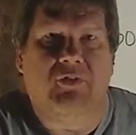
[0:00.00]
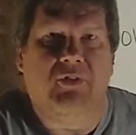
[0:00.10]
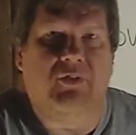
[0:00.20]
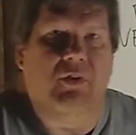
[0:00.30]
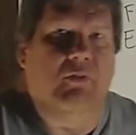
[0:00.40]

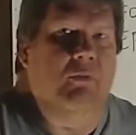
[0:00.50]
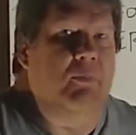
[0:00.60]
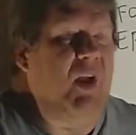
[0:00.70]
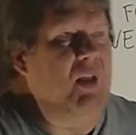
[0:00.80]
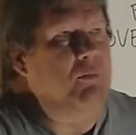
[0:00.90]
She's dealing
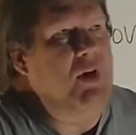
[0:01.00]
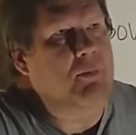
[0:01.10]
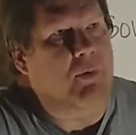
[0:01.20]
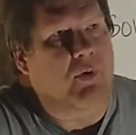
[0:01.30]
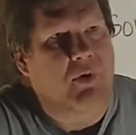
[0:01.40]
with bad
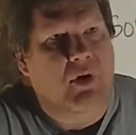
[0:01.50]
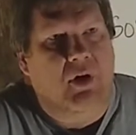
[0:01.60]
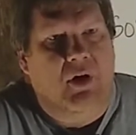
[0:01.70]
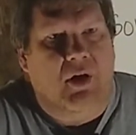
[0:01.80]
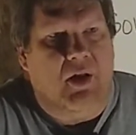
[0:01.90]
people.
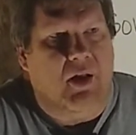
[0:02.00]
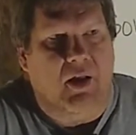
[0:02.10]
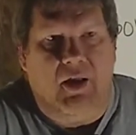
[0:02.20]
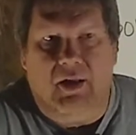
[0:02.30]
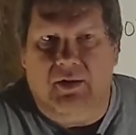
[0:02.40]

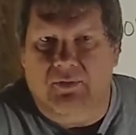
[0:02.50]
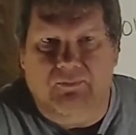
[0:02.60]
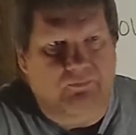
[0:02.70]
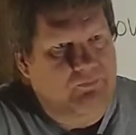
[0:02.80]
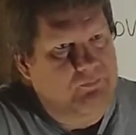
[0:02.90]

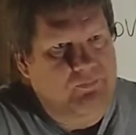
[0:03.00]
And